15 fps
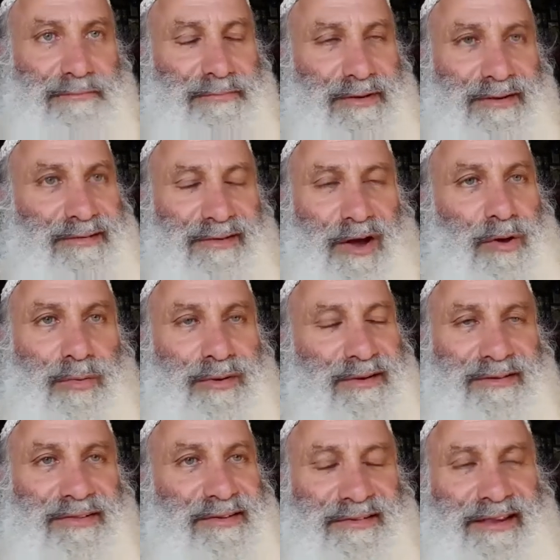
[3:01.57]
is
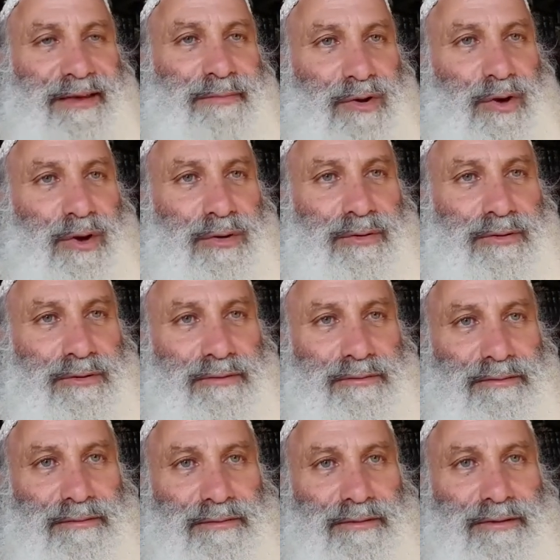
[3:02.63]
always the same goal:
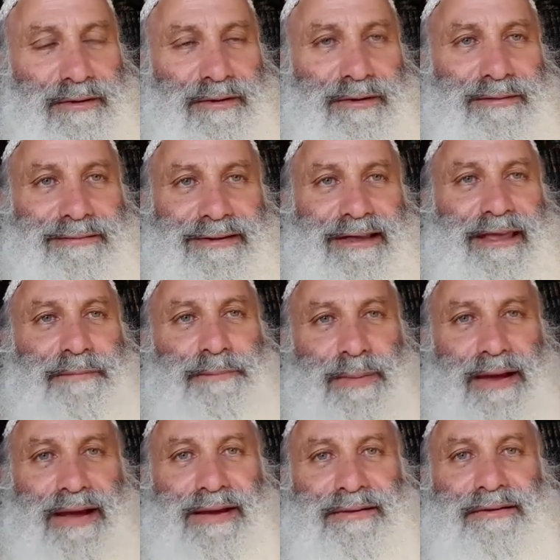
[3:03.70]
to get
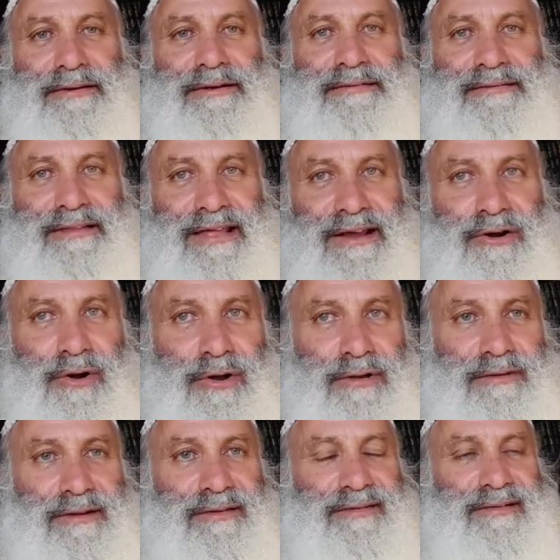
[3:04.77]
back to that
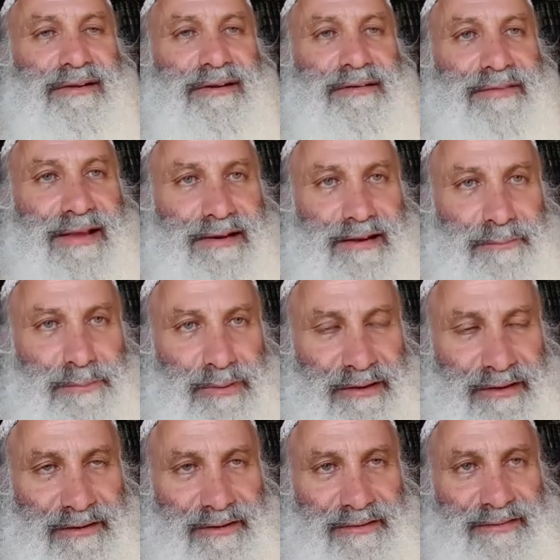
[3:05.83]
wholeness, that
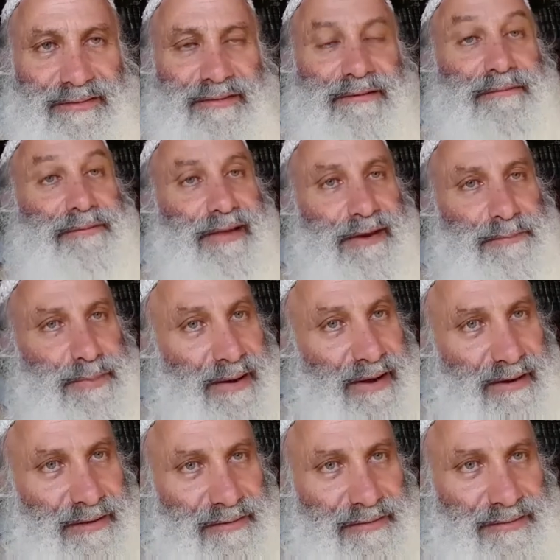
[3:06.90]
completeness, that
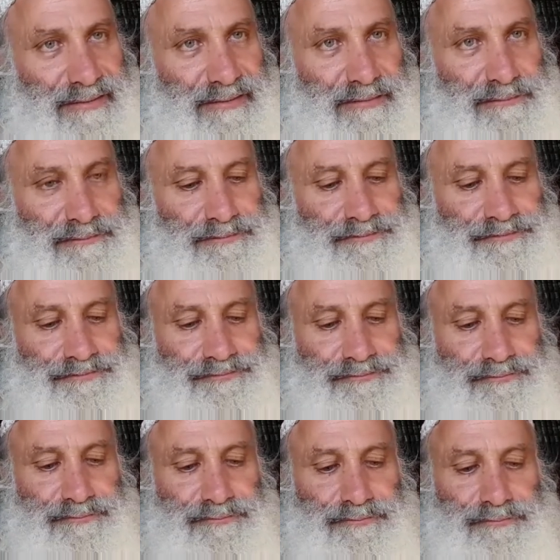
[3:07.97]
balance,
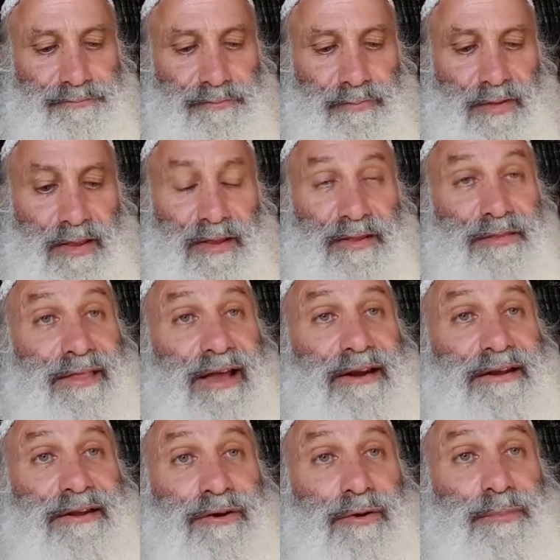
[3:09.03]
that
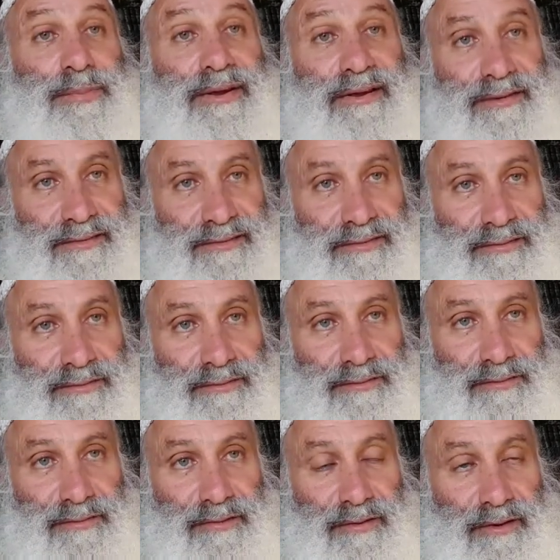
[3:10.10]
inner peace
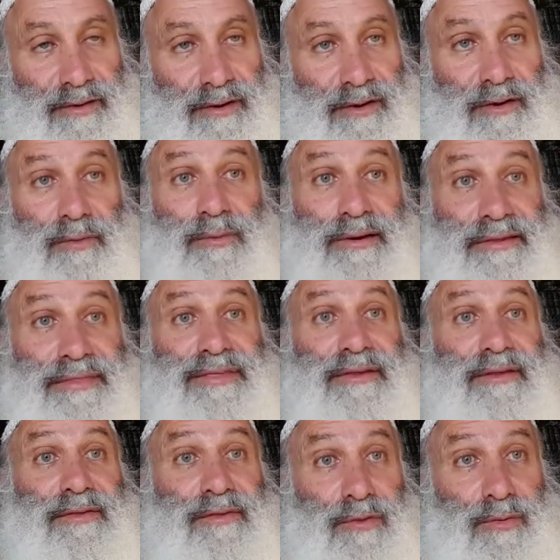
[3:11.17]
with
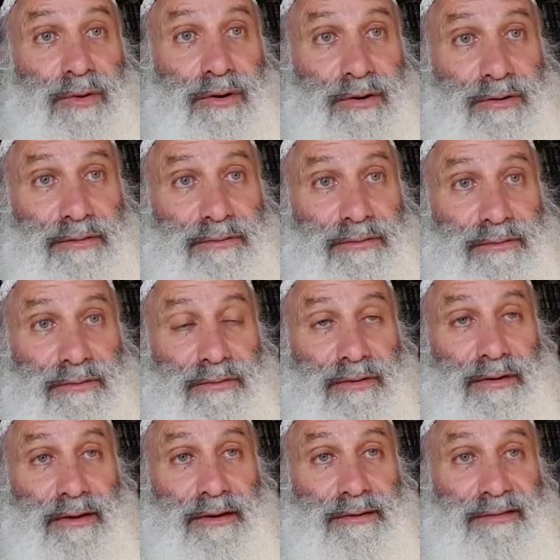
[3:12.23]
the world.
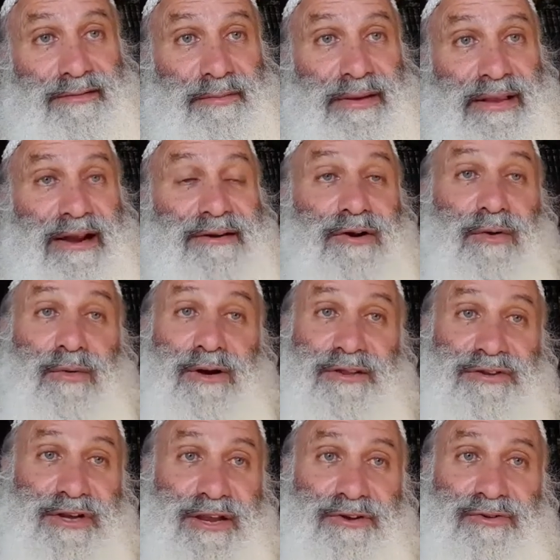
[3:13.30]
Does that mean I don't want
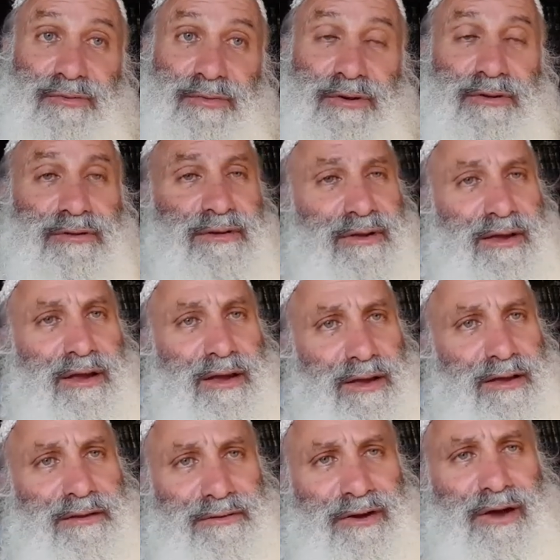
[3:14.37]
to change the world?
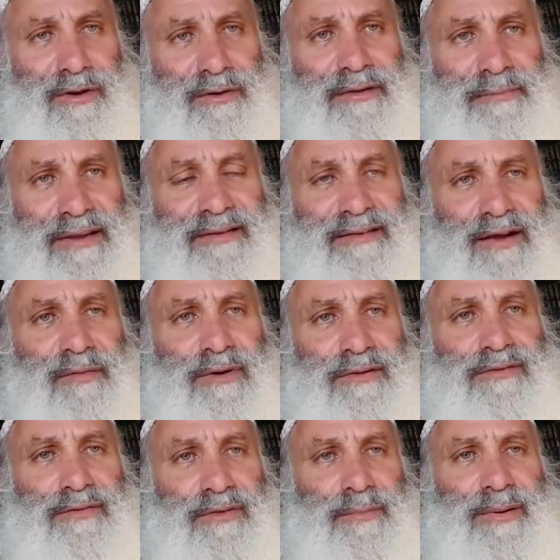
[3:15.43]
No, it means I want
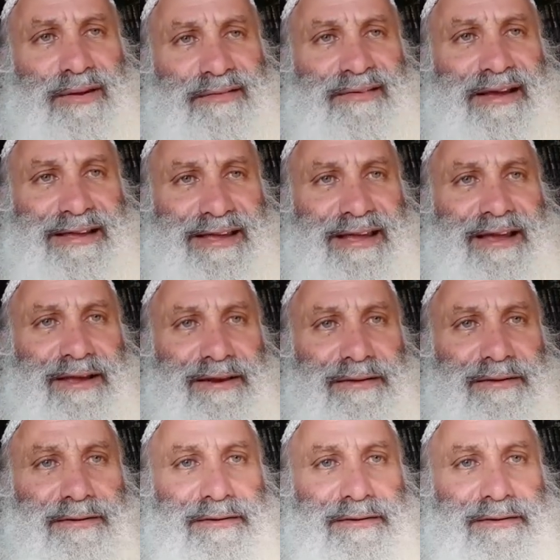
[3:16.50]
to do the best I can.